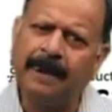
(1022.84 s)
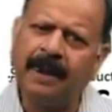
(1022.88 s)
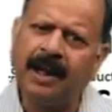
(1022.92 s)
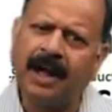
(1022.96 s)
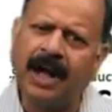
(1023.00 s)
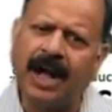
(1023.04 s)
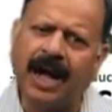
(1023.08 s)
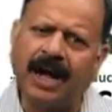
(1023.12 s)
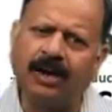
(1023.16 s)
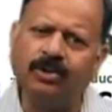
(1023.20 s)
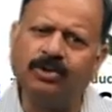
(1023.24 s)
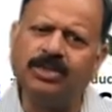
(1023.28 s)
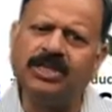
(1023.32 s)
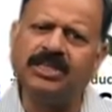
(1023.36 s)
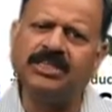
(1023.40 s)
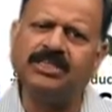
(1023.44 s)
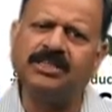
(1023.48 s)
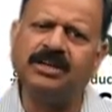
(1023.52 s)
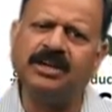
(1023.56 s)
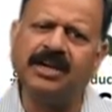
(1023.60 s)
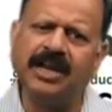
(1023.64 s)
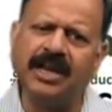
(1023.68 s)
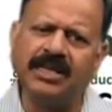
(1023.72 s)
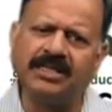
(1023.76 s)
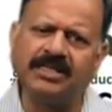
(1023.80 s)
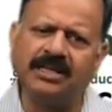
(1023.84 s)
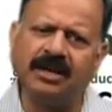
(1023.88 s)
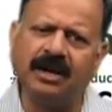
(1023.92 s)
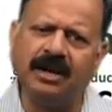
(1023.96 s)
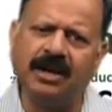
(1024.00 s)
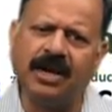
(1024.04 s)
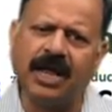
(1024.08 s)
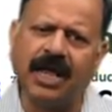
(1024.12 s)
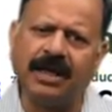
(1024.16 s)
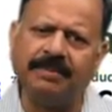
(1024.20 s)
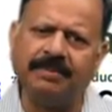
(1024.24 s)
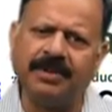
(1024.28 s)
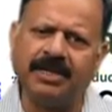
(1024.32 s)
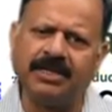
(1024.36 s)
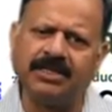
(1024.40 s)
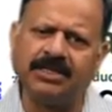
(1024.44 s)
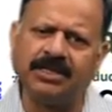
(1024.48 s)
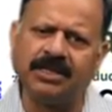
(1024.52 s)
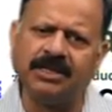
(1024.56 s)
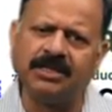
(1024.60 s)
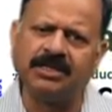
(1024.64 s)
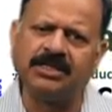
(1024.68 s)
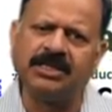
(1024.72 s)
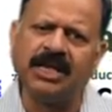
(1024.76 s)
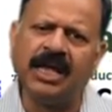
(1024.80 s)
how these relational
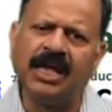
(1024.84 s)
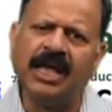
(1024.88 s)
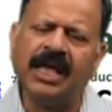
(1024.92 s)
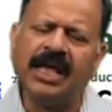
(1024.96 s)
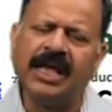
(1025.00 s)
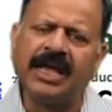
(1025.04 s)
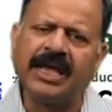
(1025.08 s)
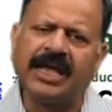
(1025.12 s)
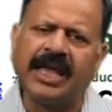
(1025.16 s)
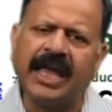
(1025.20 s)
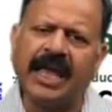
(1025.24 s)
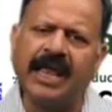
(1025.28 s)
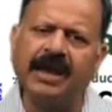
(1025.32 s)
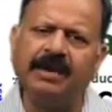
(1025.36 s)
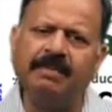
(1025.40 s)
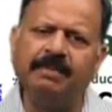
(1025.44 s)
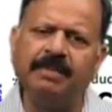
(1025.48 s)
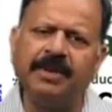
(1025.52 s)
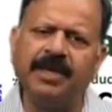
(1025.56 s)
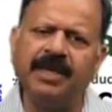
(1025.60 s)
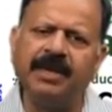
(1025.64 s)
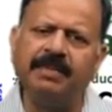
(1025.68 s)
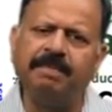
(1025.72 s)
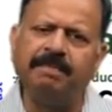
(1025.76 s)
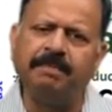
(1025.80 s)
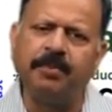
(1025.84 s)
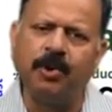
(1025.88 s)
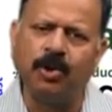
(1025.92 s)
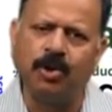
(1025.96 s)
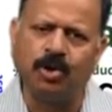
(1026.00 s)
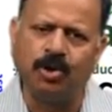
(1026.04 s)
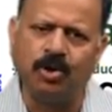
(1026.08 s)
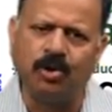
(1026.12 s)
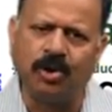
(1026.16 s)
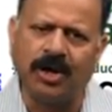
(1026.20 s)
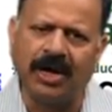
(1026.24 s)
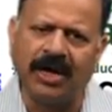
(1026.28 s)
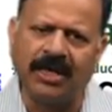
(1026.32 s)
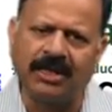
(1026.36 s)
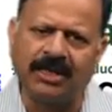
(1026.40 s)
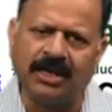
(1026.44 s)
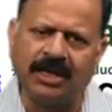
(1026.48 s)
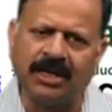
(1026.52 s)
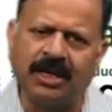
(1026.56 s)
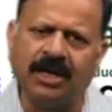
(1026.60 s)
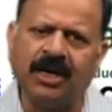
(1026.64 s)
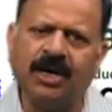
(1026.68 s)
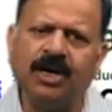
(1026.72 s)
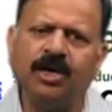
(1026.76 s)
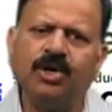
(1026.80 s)
dimensions can be put
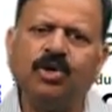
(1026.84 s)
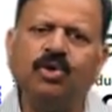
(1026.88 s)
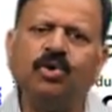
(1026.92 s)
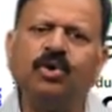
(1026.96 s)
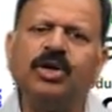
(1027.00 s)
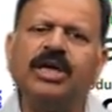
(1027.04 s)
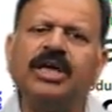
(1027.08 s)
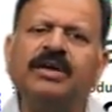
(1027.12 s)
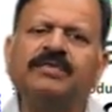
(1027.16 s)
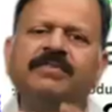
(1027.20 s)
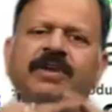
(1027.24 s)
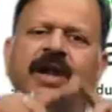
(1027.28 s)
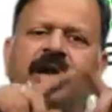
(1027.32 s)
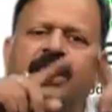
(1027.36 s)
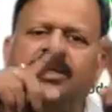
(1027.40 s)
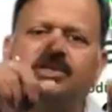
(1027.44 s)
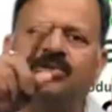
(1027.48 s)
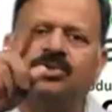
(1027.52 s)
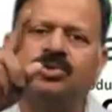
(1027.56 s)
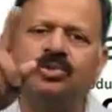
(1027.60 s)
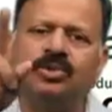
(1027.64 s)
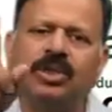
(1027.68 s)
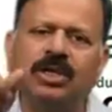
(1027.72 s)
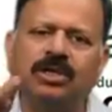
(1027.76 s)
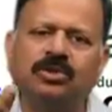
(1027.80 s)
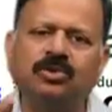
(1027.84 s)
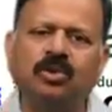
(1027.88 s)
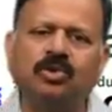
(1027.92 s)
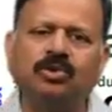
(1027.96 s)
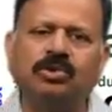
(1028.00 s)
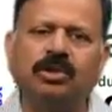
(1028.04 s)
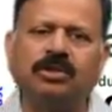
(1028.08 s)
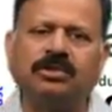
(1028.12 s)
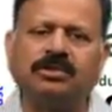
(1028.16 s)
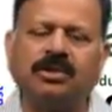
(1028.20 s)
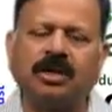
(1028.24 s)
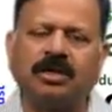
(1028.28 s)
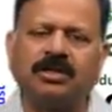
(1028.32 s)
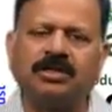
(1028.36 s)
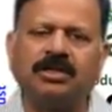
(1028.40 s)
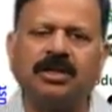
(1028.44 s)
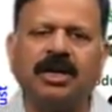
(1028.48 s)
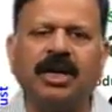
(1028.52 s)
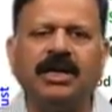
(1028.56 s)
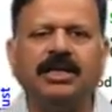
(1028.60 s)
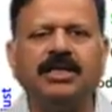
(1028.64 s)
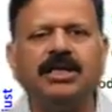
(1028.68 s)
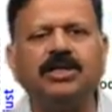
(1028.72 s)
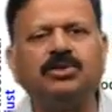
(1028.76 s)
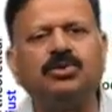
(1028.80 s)
together to give rise to the social structure.
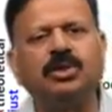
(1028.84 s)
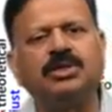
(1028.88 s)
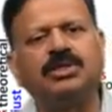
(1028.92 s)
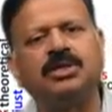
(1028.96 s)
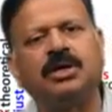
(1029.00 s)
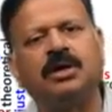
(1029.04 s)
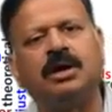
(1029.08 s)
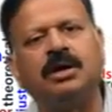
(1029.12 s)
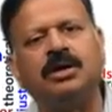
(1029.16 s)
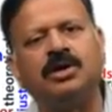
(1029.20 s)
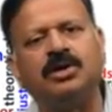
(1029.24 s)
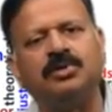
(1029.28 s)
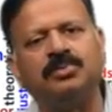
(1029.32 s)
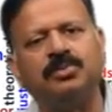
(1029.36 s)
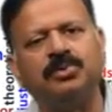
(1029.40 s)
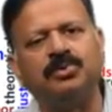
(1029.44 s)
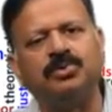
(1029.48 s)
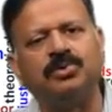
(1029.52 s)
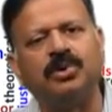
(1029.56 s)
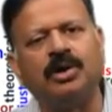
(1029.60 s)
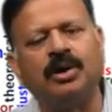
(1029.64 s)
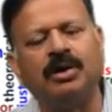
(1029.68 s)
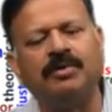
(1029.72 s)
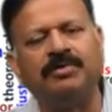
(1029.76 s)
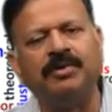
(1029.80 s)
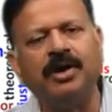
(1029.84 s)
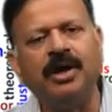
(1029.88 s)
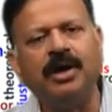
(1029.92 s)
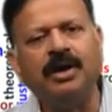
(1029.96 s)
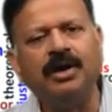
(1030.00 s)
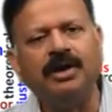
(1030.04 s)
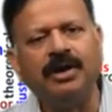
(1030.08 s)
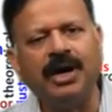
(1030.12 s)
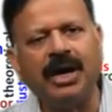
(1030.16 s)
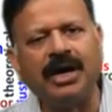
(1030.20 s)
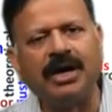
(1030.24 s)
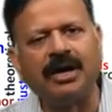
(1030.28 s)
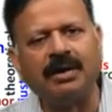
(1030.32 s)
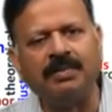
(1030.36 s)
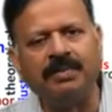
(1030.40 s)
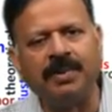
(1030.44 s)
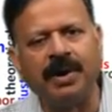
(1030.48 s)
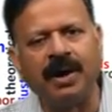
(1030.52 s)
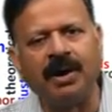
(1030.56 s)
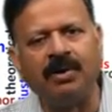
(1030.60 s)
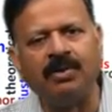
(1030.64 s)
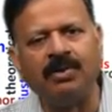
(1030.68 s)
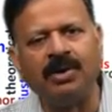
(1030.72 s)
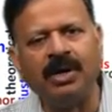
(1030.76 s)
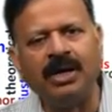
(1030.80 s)
And this was the contribution of Rattle
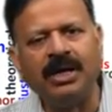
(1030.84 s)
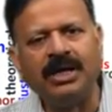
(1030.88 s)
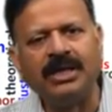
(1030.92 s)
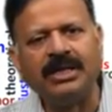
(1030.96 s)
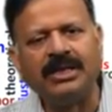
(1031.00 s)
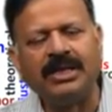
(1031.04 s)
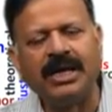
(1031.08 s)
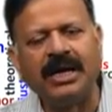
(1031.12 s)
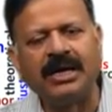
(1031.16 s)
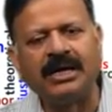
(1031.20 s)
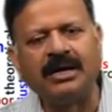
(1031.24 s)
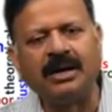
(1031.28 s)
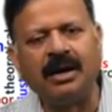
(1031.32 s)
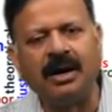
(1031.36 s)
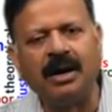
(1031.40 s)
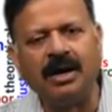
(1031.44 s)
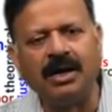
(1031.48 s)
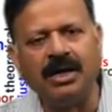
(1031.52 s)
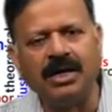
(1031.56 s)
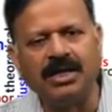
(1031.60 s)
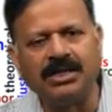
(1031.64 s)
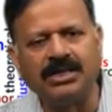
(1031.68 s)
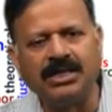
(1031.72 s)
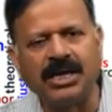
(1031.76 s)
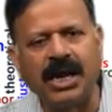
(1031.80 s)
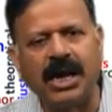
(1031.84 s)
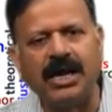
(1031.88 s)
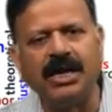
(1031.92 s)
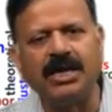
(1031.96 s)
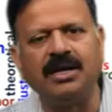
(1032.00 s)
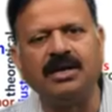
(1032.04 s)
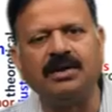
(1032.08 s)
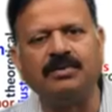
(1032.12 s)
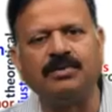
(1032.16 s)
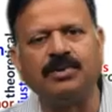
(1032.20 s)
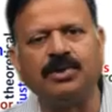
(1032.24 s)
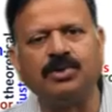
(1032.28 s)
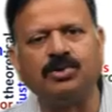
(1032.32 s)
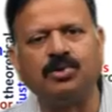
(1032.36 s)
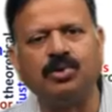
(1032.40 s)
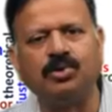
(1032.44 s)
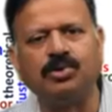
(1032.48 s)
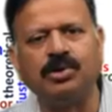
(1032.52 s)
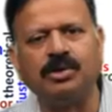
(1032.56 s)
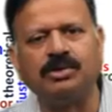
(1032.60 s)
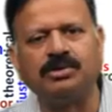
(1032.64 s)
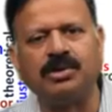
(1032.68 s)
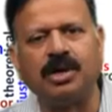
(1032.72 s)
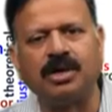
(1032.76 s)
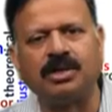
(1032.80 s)
Brown, that understanding of the
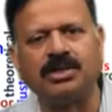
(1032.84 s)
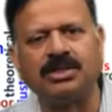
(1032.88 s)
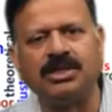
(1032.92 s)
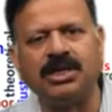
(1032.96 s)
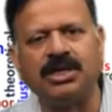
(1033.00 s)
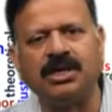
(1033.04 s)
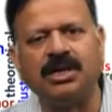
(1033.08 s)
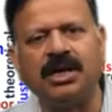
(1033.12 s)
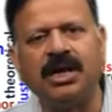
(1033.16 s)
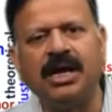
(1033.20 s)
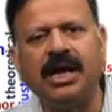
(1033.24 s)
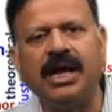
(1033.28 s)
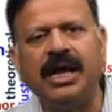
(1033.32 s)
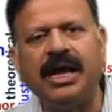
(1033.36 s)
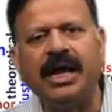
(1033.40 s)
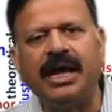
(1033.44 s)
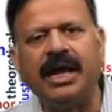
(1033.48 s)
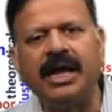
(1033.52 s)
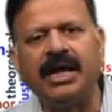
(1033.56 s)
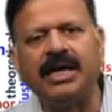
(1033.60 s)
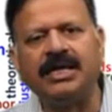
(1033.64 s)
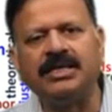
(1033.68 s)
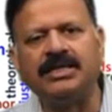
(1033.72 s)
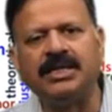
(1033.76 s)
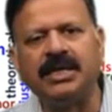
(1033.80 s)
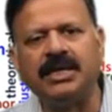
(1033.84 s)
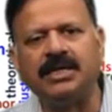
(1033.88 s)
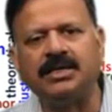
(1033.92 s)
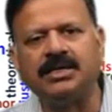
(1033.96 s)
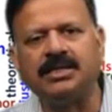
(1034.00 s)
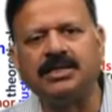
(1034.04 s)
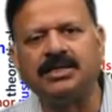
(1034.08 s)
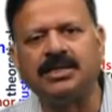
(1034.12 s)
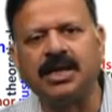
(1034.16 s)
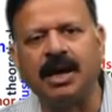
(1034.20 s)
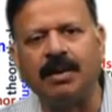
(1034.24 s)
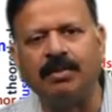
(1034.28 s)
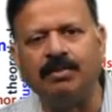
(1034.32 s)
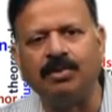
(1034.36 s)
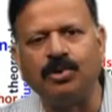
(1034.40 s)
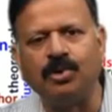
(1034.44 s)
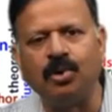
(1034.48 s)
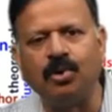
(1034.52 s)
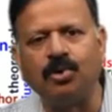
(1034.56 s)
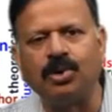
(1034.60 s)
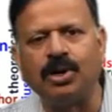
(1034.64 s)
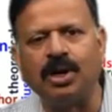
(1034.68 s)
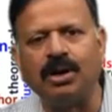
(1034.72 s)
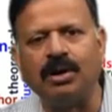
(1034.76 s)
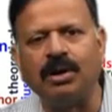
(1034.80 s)
social structure is a sum
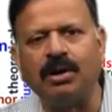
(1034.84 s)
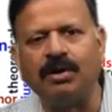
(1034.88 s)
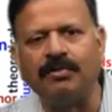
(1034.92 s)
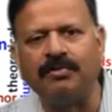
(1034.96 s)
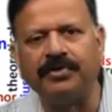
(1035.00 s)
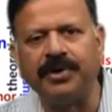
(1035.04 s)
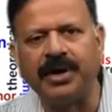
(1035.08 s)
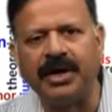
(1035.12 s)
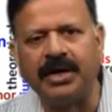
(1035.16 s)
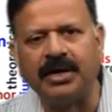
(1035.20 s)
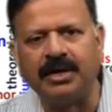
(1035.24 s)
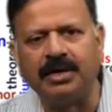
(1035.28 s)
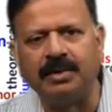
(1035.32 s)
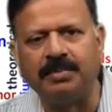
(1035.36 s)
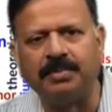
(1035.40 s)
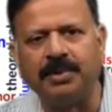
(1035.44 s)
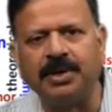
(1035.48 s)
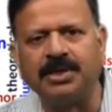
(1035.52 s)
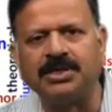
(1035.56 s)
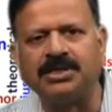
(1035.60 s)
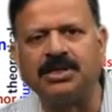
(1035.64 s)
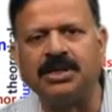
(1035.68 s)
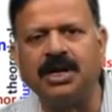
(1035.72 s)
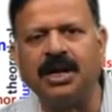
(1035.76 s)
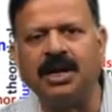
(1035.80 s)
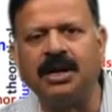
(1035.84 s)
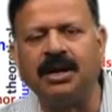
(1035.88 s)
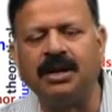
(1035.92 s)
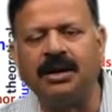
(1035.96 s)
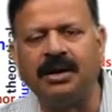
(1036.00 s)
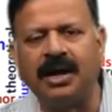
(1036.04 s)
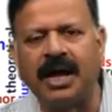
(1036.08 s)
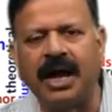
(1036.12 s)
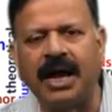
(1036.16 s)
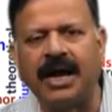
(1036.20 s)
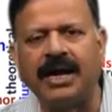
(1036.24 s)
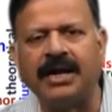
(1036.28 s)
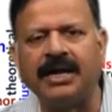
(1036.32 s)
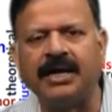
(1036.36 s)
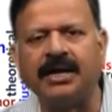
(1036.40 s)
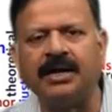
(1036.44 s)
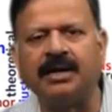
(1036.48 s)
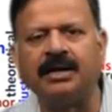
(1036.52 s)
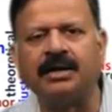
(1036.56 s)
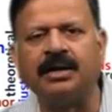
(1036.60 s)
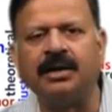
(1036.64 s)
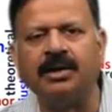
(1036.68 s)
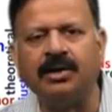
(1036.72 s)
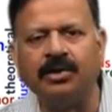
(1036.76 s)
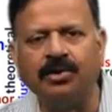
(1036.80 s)
total of interpersonal dyadic
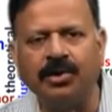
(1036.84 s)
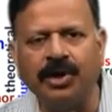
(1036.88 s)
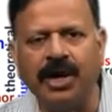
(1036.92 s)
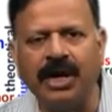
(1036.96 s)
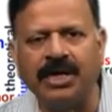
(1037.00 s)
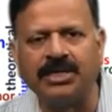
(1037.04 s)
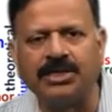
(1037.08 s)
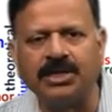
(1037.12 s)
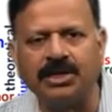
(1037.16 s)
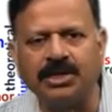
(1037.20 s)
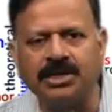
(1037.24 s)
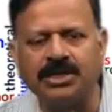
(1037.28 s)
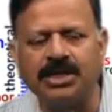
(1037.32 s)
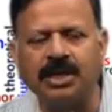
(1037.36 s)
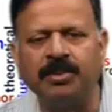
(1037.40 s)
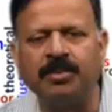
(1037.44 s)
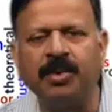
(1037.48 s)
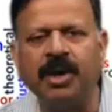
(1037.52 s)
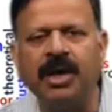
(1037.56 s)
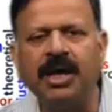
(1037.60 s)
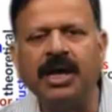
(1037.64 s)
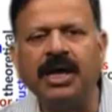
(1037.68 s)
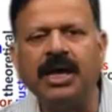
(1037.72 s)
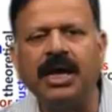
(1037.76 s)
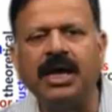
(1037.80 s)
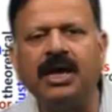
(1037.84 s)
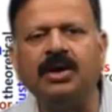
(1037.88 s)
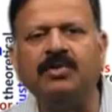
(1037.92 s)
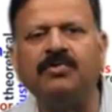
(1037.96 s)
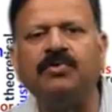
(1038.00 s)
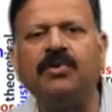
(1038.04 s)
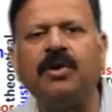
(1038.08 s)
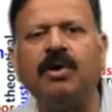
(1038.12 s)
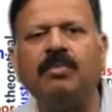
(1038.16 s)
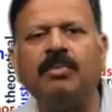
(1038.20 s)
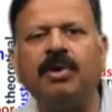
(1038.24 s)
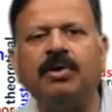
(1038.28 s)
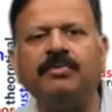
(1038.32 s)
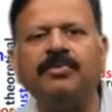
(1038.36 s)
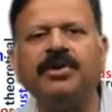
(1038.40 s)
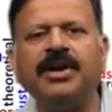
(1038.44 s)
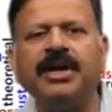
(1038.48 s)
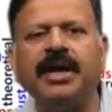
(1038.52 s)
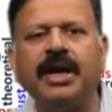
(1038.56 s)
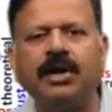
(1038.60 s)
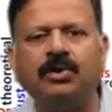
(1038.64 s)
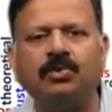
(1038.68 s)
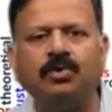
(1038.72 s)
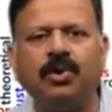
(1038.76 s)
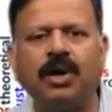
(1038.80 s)
relationship in form of a
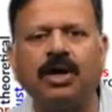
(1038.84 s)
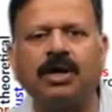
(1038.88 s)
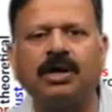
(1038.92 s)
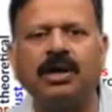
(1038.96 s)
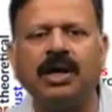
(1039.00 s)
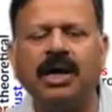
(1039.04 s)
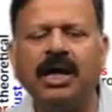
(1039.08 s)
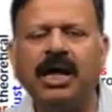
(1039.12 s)
network.